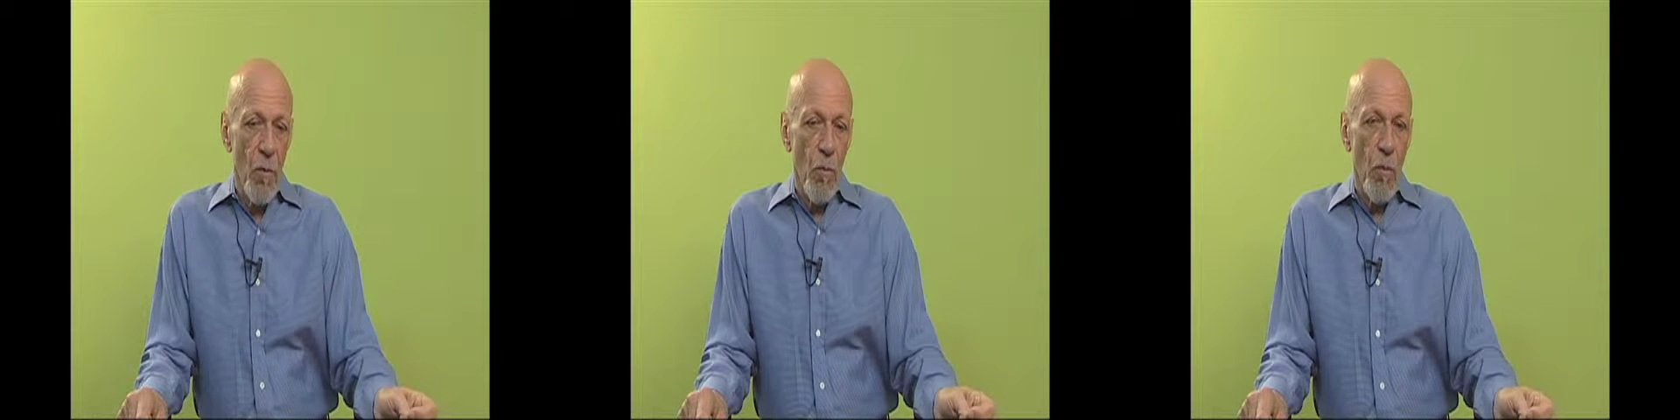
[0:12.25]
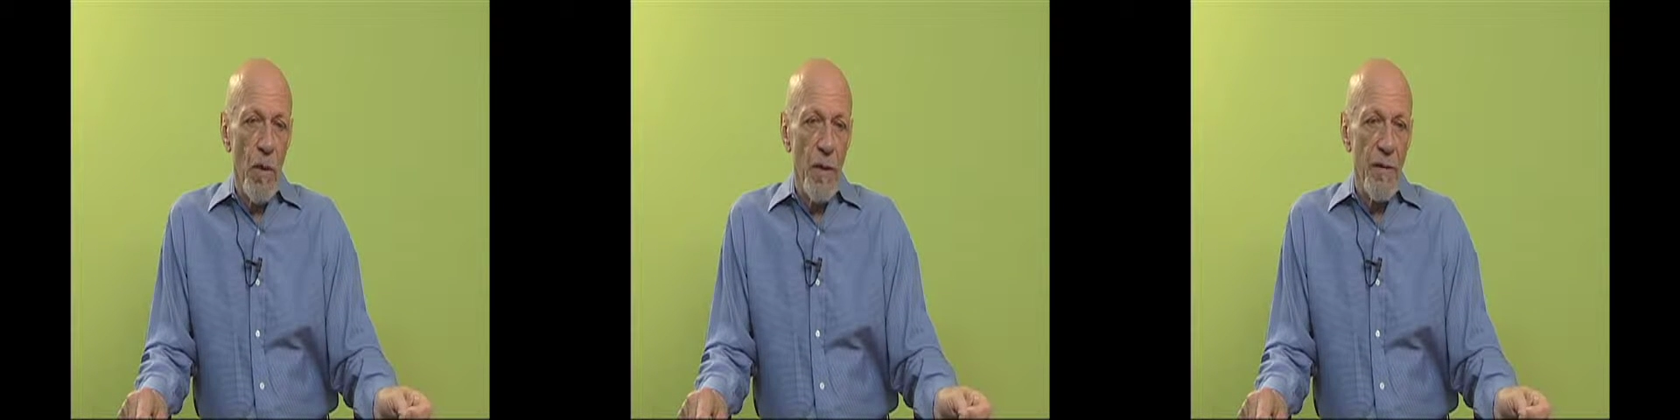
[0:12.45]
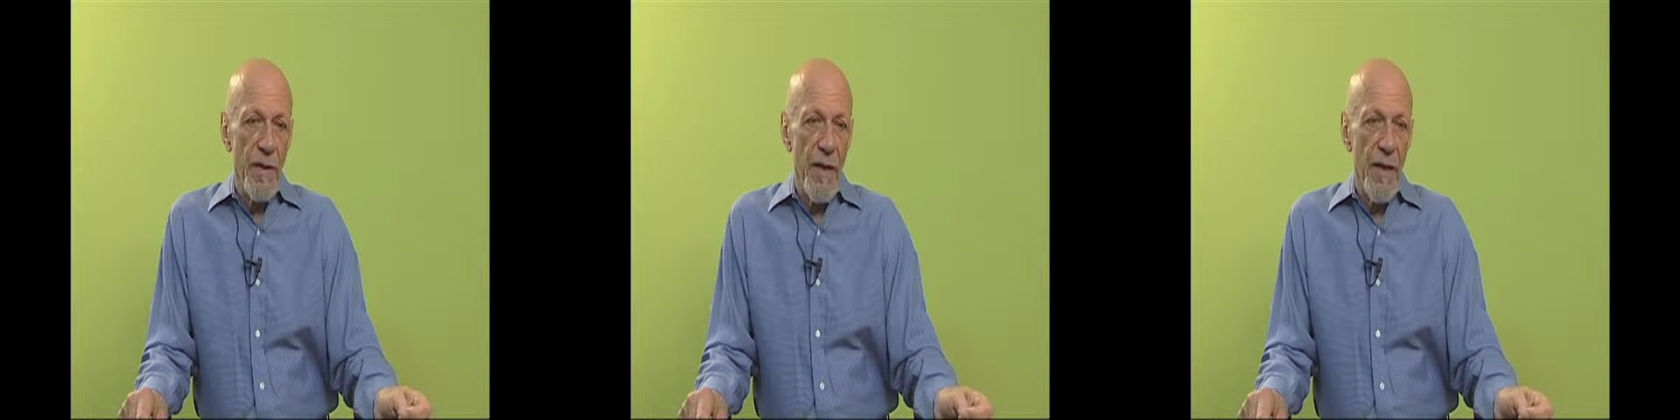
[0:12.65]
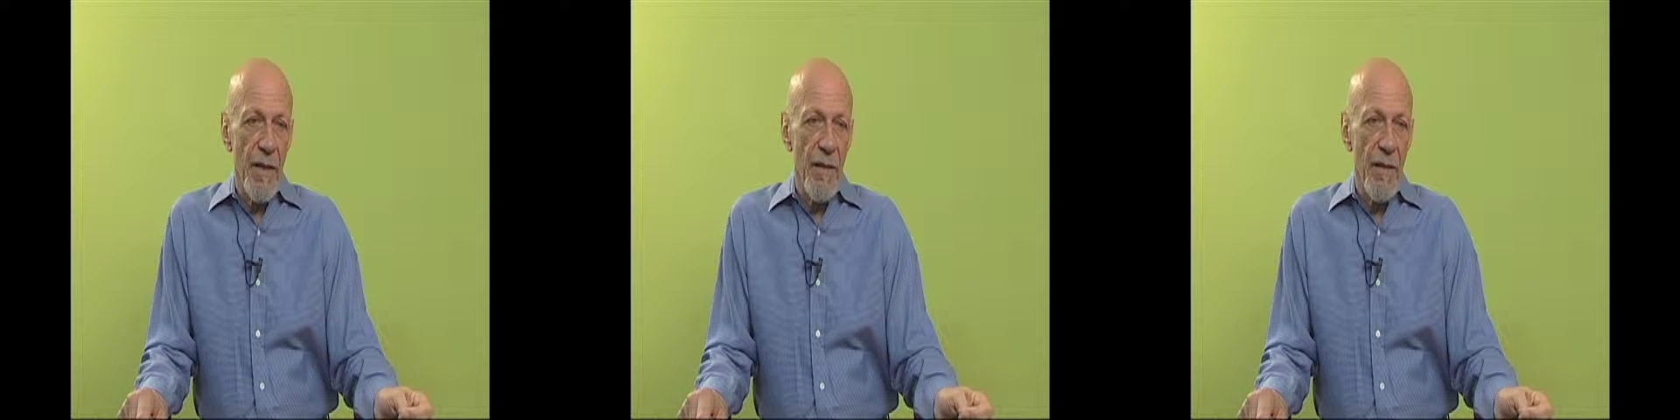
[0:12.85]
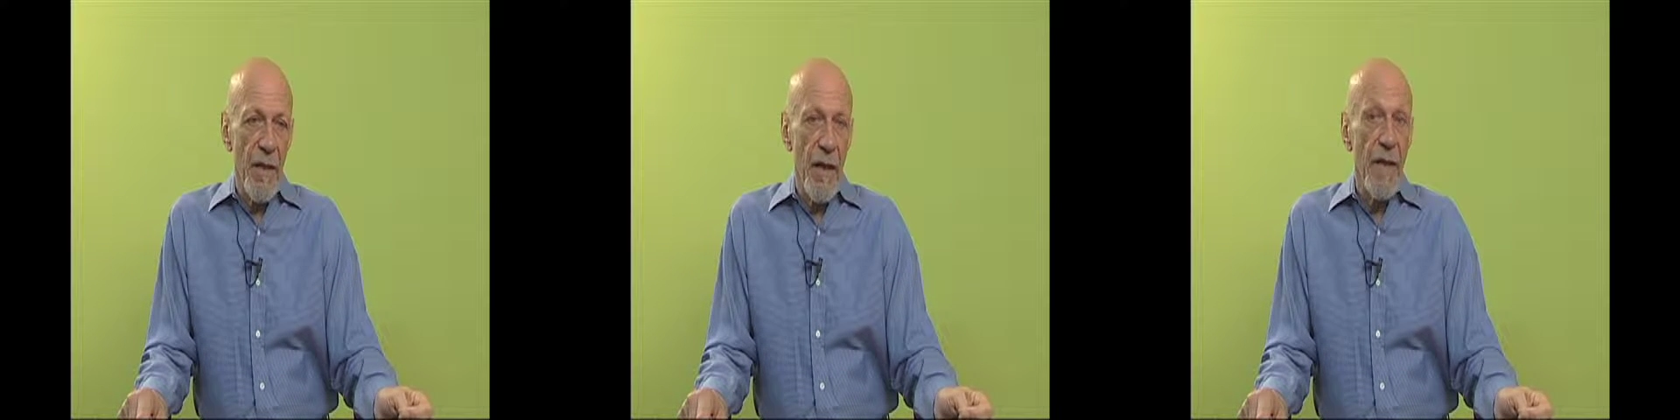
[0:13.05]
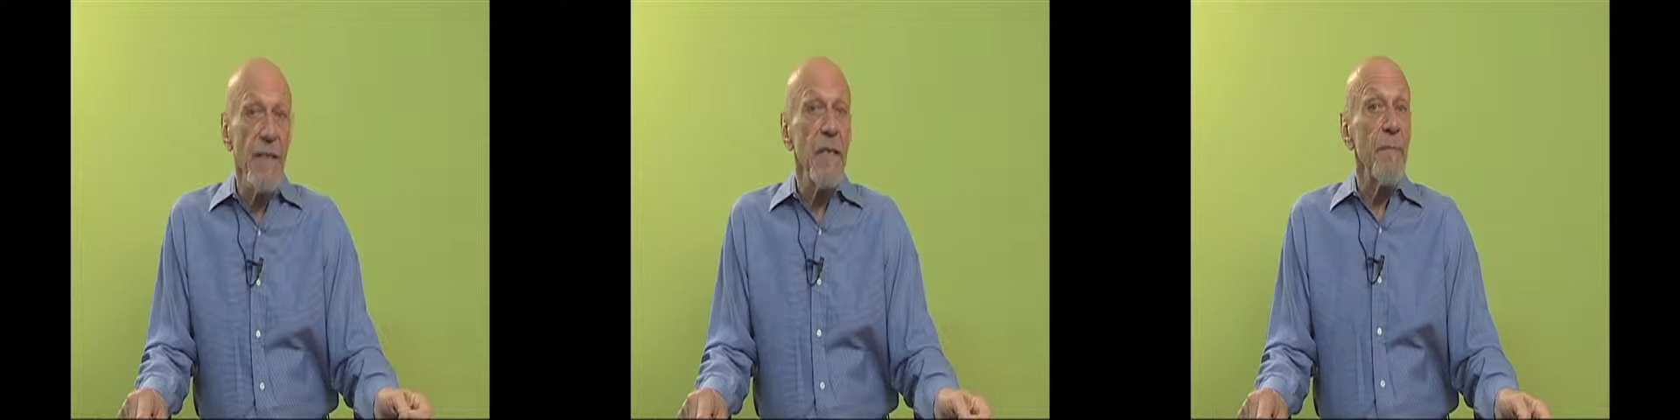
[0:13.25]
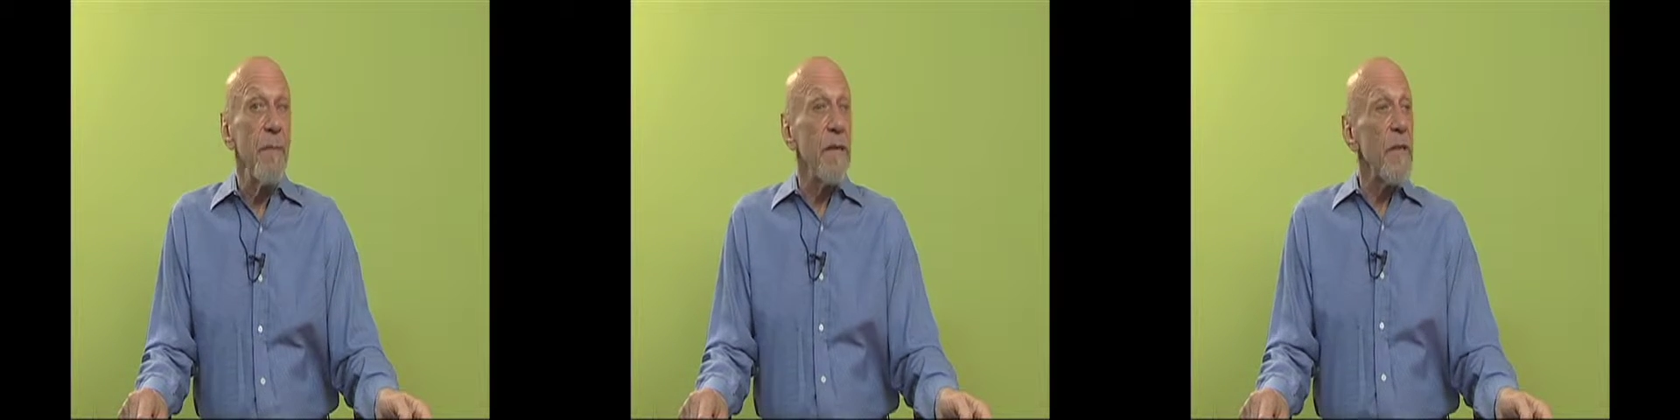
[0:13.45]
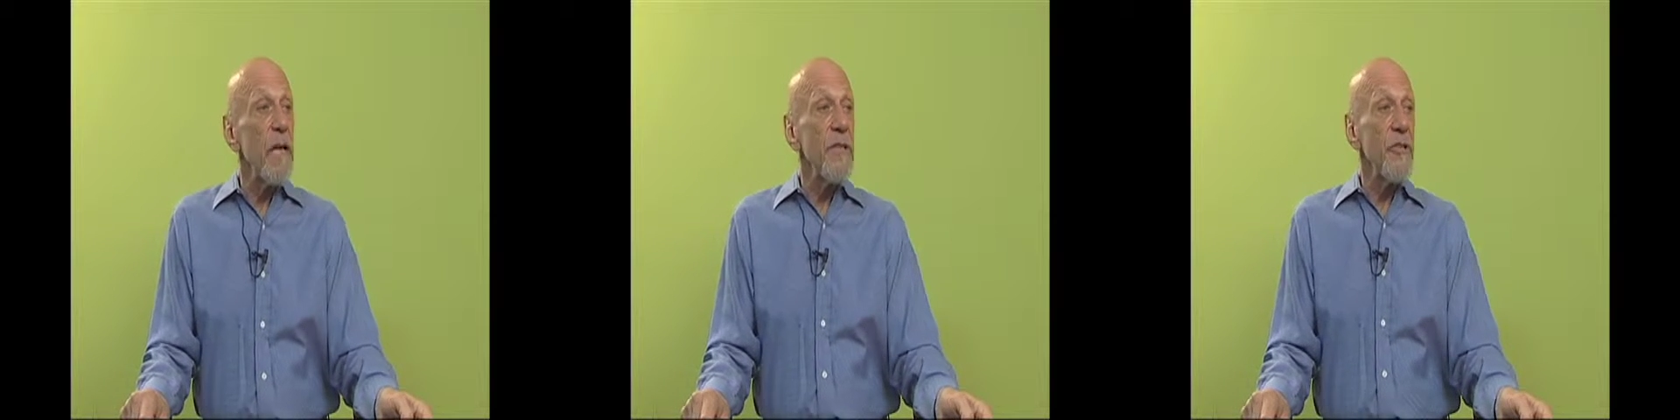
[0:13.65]
Well, now, that's a
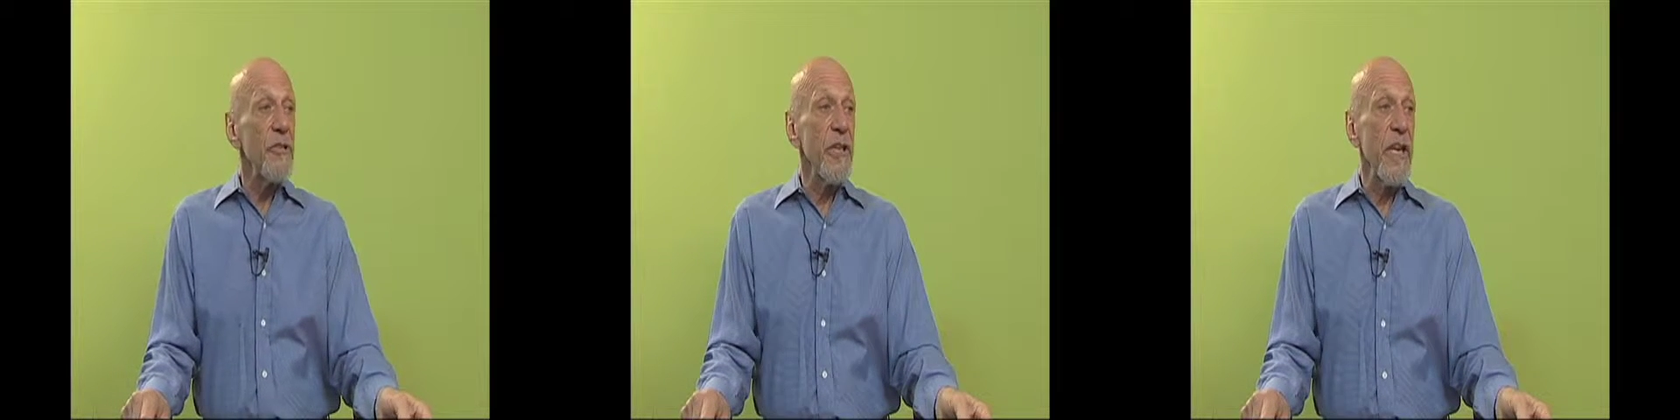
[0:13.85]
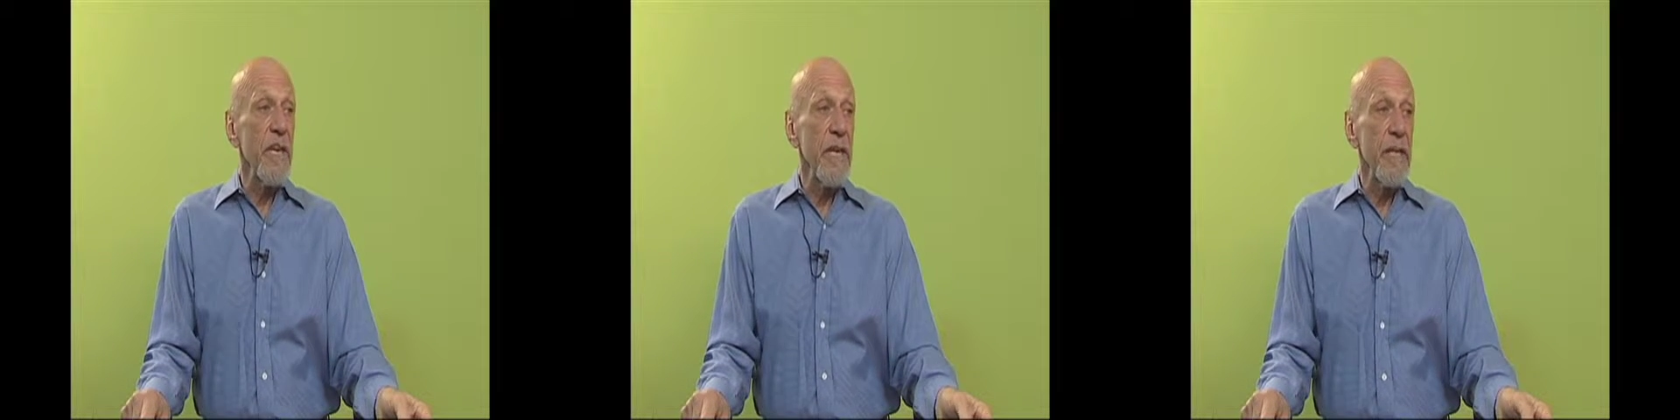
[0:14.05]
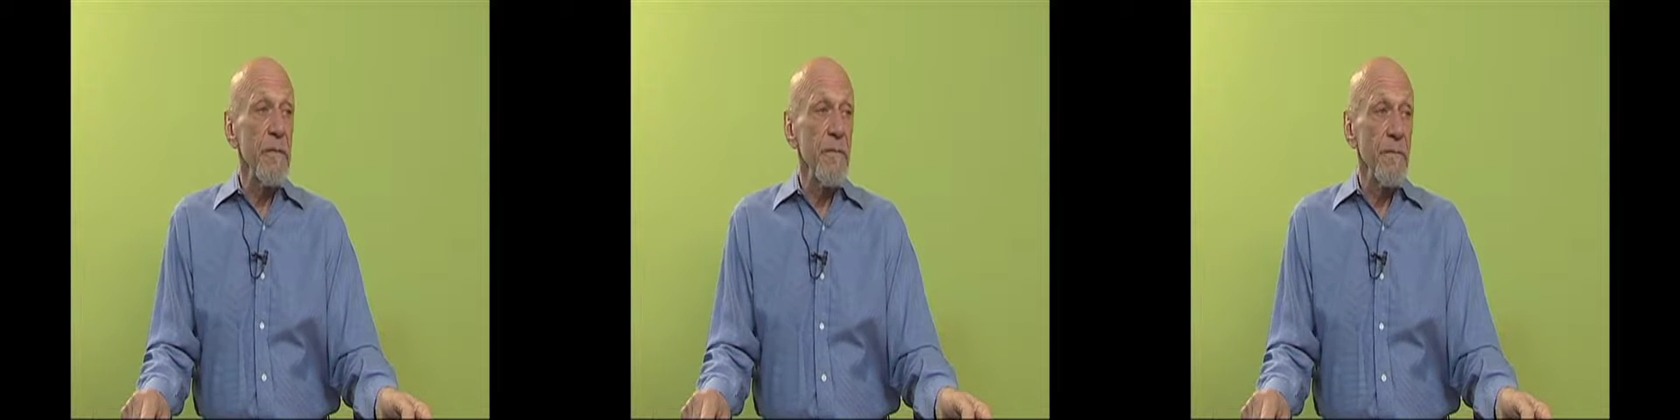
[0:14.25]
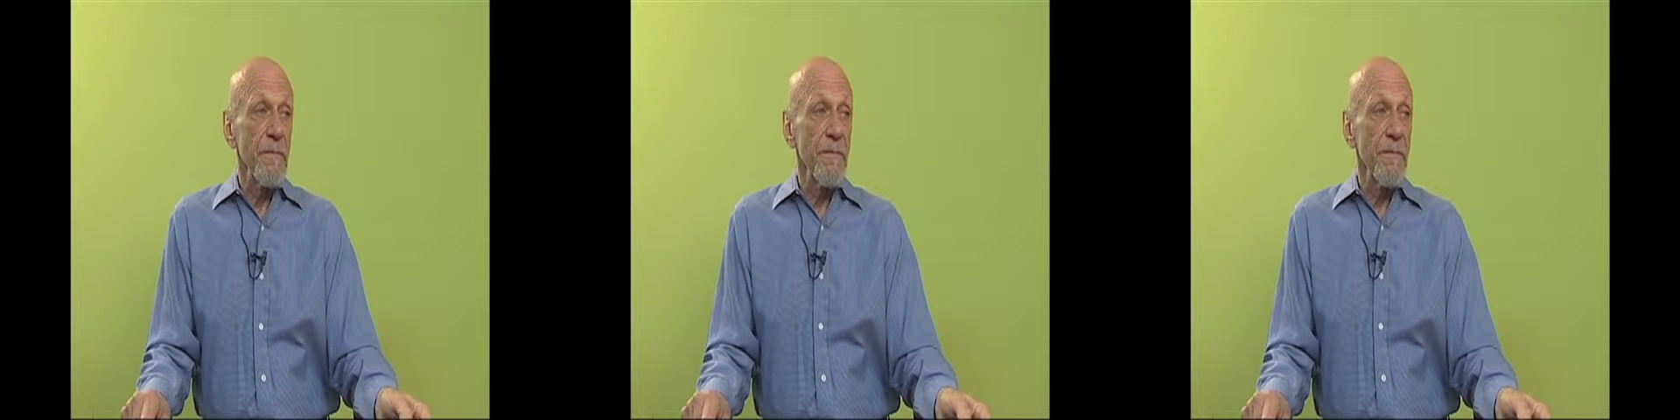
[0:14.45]
big undertaking.